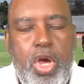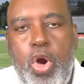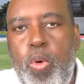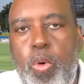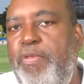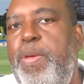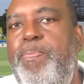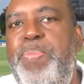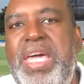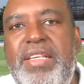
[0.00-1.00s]
One of the
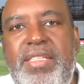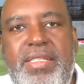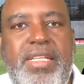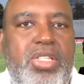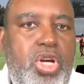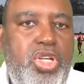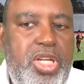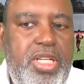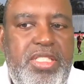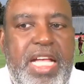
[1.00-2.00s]
biggest
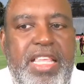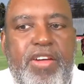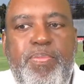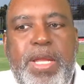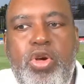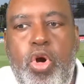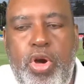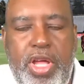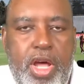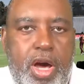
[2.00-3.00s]
discussions that have been
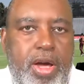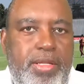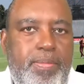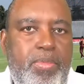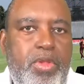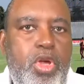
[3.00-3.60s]
going on